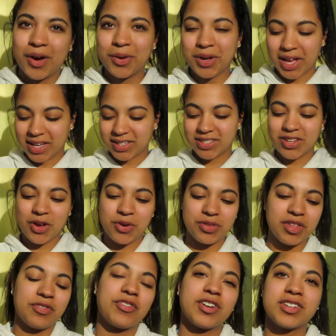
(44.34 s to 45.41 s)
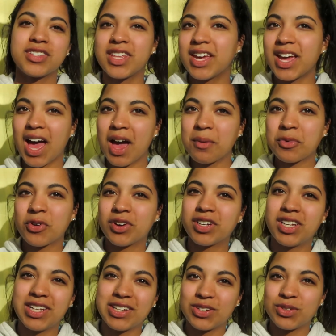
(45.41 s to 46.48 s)
Okay, so the first thing I'm going
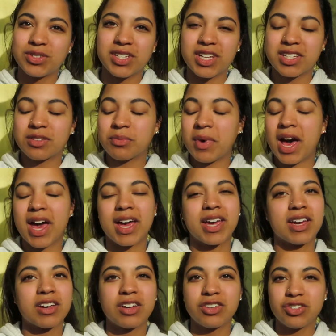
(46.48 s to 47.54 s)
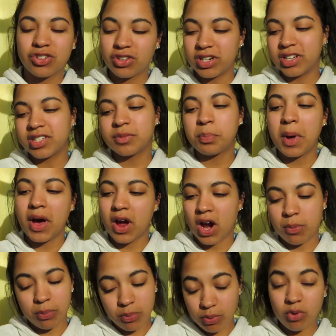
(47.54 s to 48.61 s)
to use is my Crease
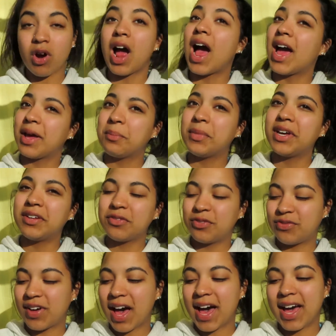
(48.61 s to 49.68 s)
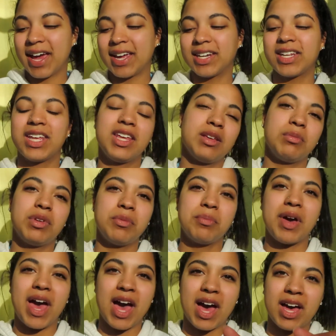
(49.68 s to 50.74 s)
Prime and Fine Keep Me
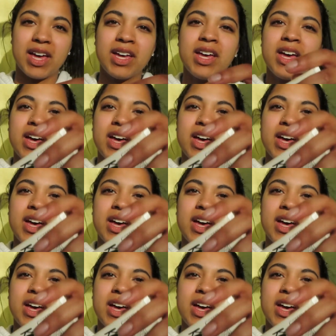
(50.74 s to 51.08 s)
Matte